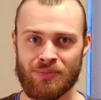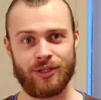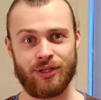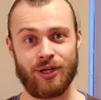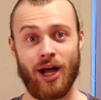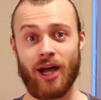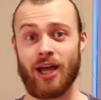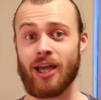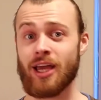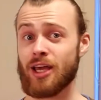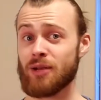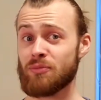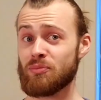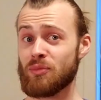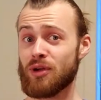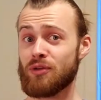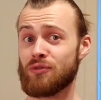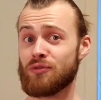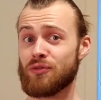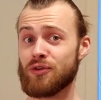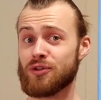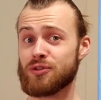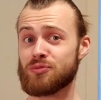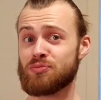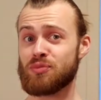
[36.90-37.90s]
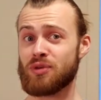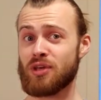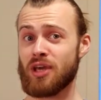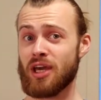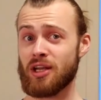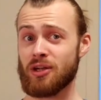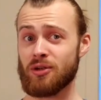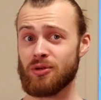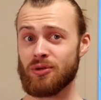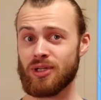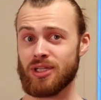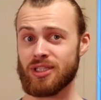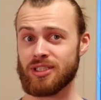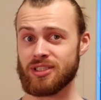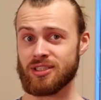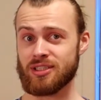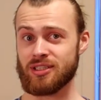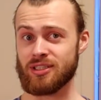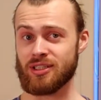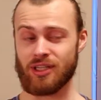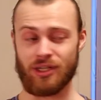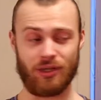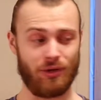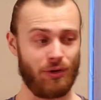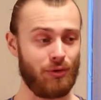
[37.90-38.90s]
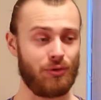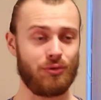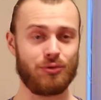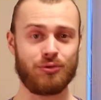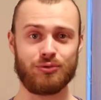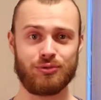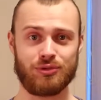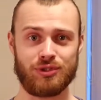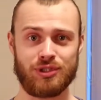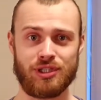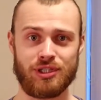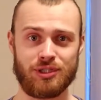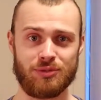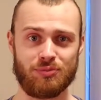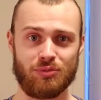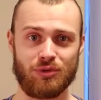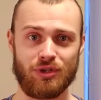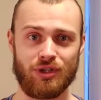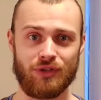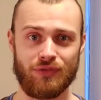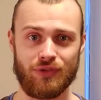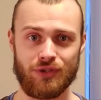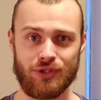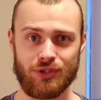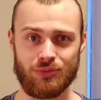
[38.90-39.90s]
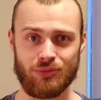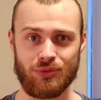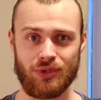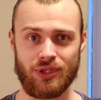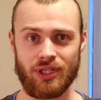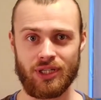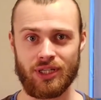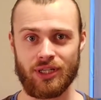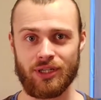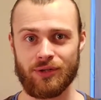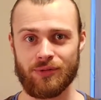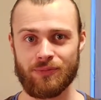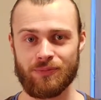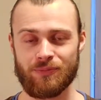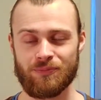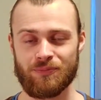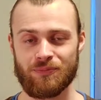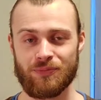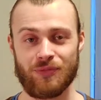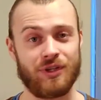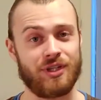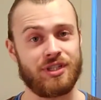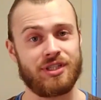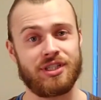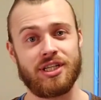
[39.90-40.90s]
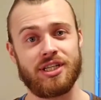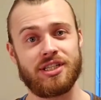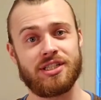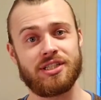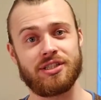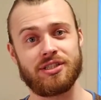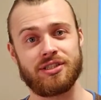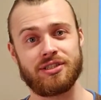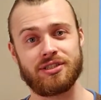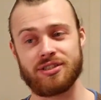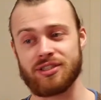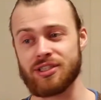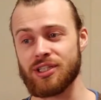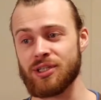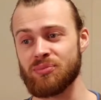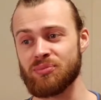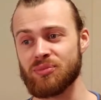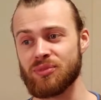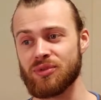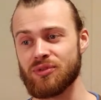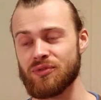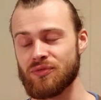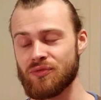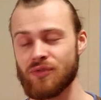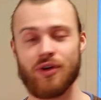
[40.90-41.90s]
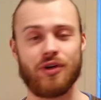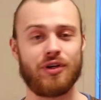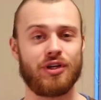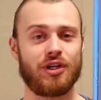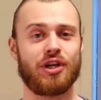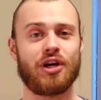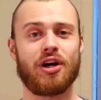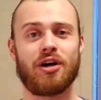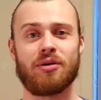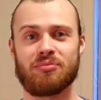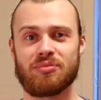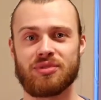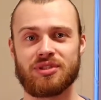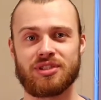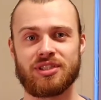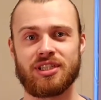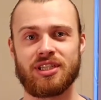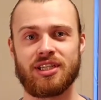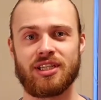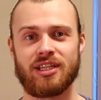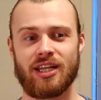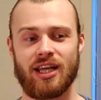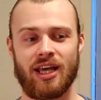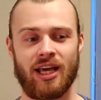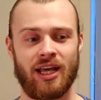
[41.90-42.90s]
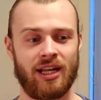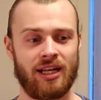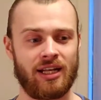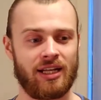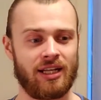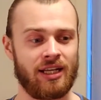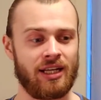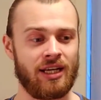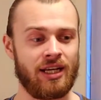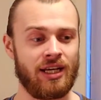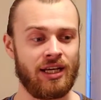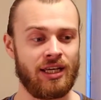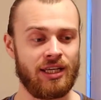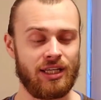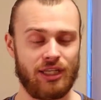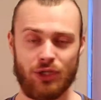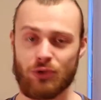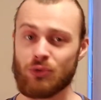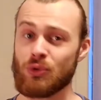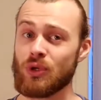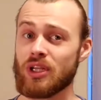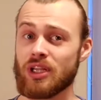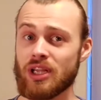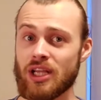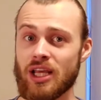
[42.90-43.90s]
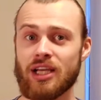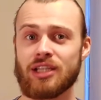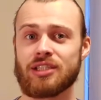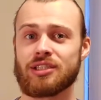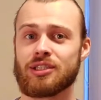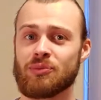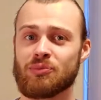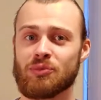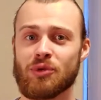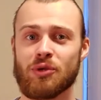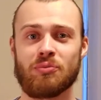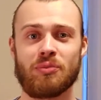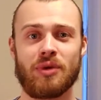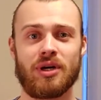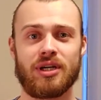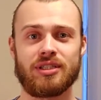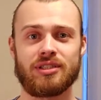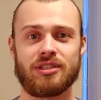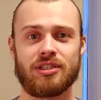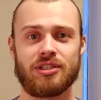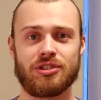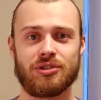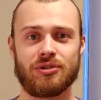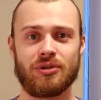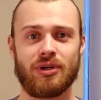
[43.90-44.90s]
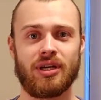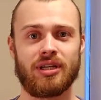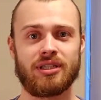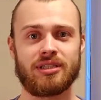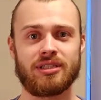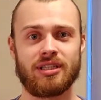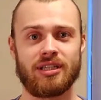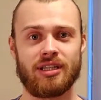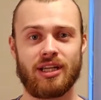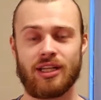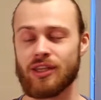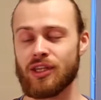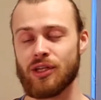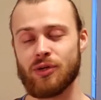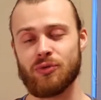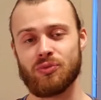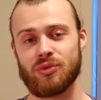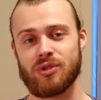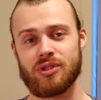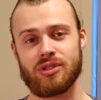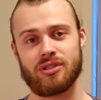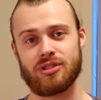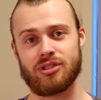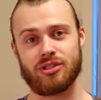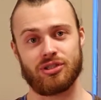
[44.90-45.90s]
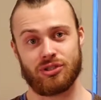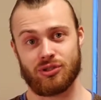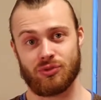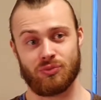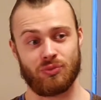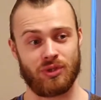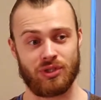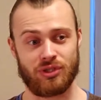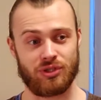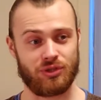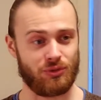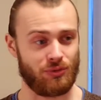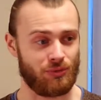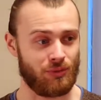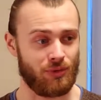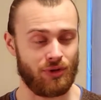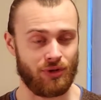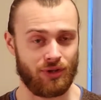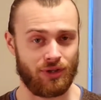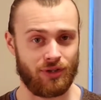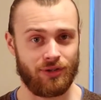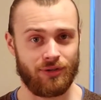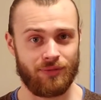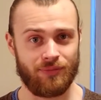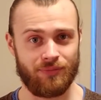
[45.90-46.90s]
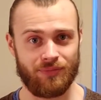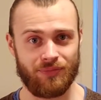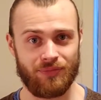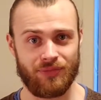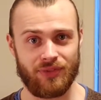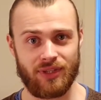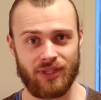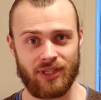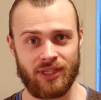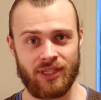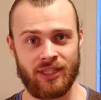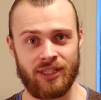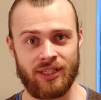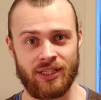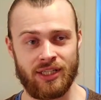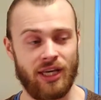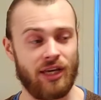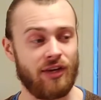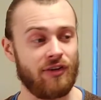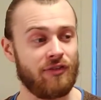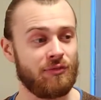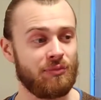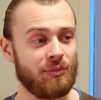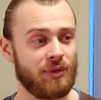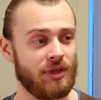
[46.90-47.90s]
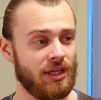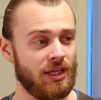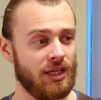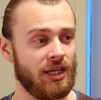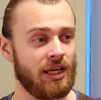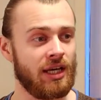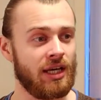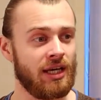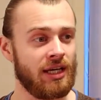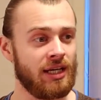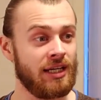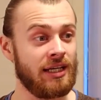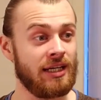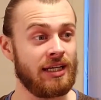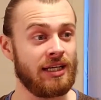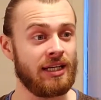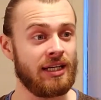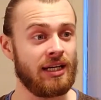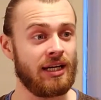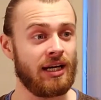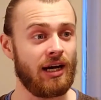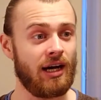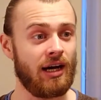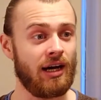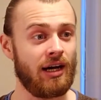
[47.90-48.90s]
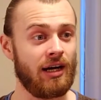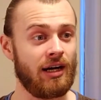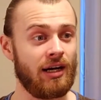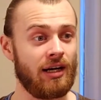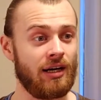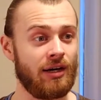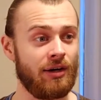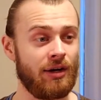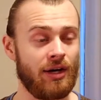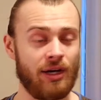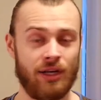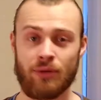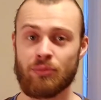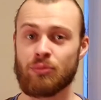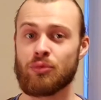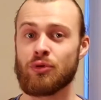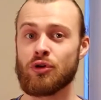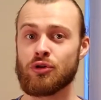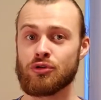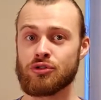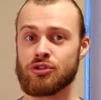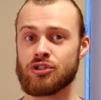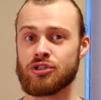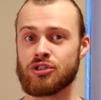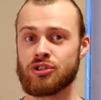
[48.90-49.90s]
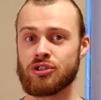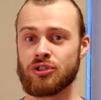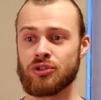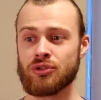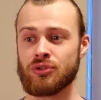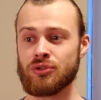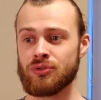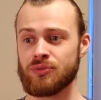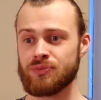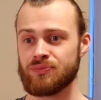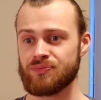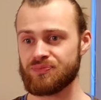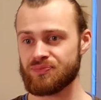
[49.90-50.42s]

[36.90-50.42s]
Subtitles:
I had my first piano lesson in Aarhus this previous week. The teacher seemed very competent and he quickly accepted my situation, and then we just went to work. He gave me an approach to